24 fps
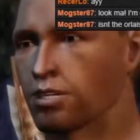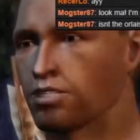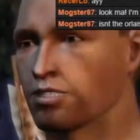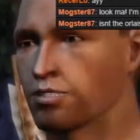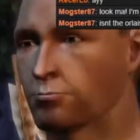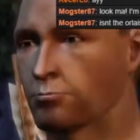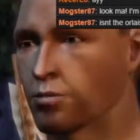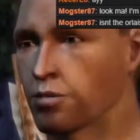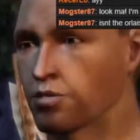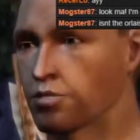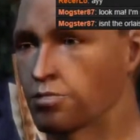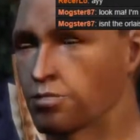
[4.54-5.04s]
I
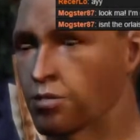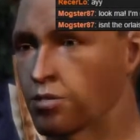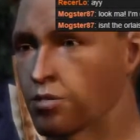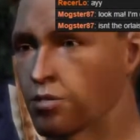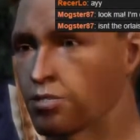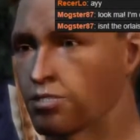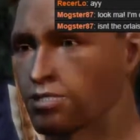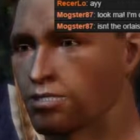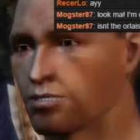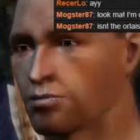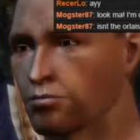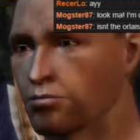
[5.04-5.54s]
suppose you're
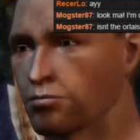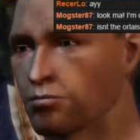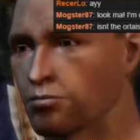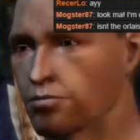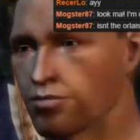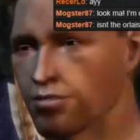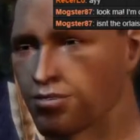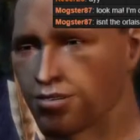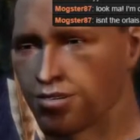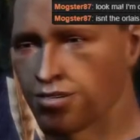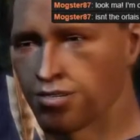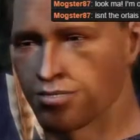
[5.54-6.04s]
right.
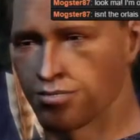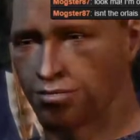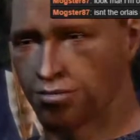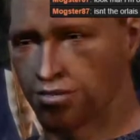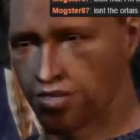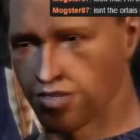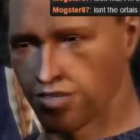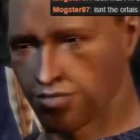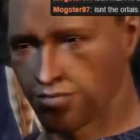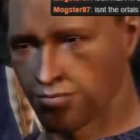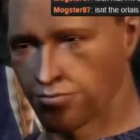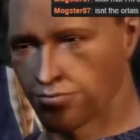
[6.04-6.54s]
Thank
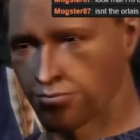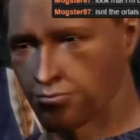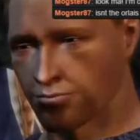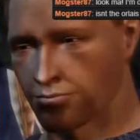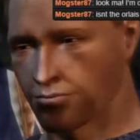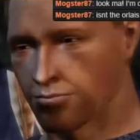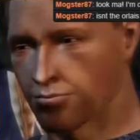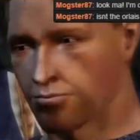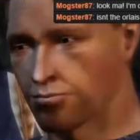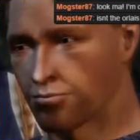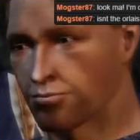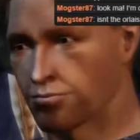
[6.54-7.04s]
you.
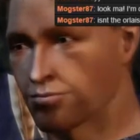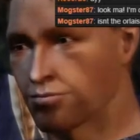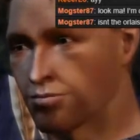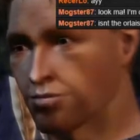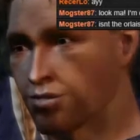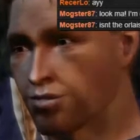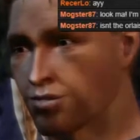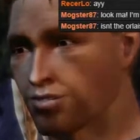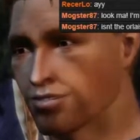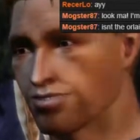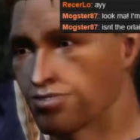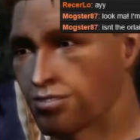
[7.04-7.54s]

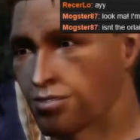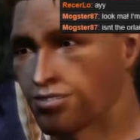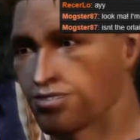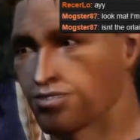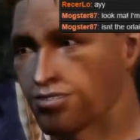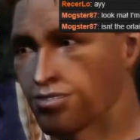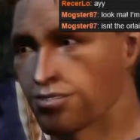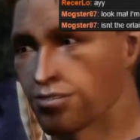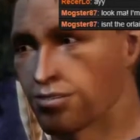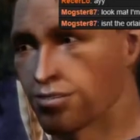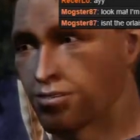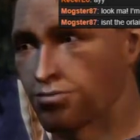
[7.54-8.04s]

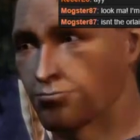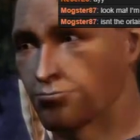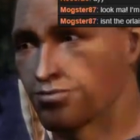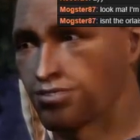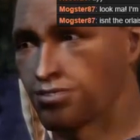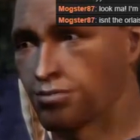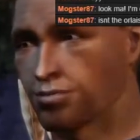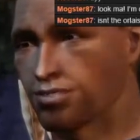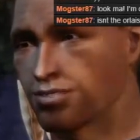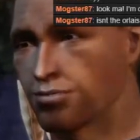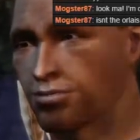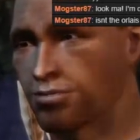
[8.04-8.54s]
Really, I
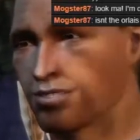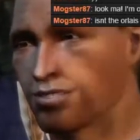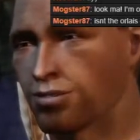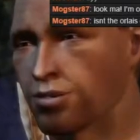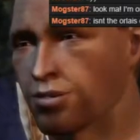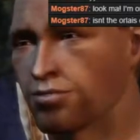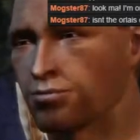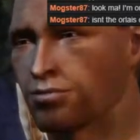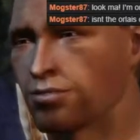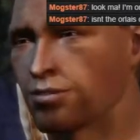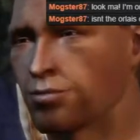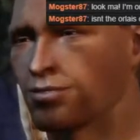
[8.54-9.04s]
mean it. It
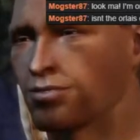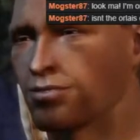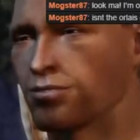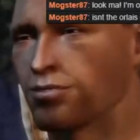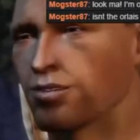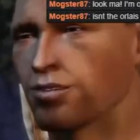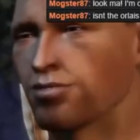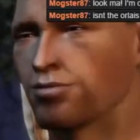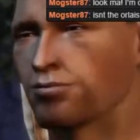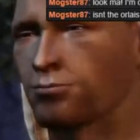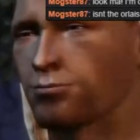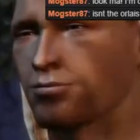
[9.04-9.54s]
was good
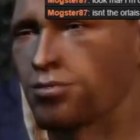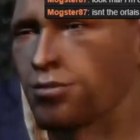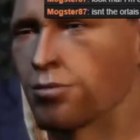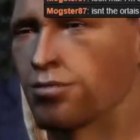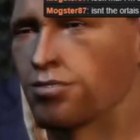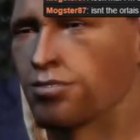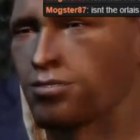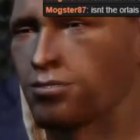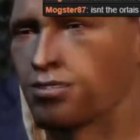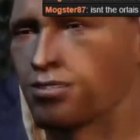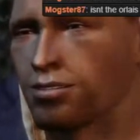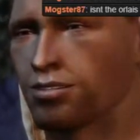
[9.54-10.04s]
to talk
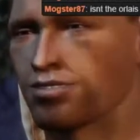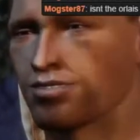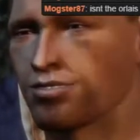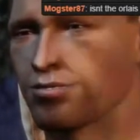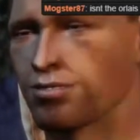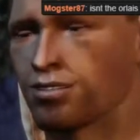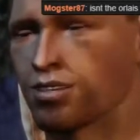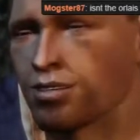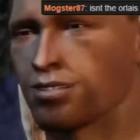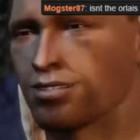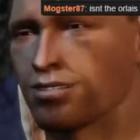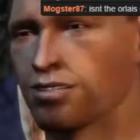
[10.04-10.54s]
about it, at
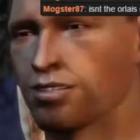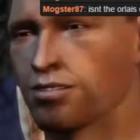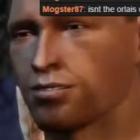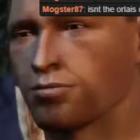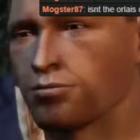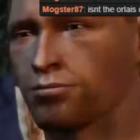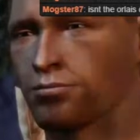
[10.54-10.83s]
least a little.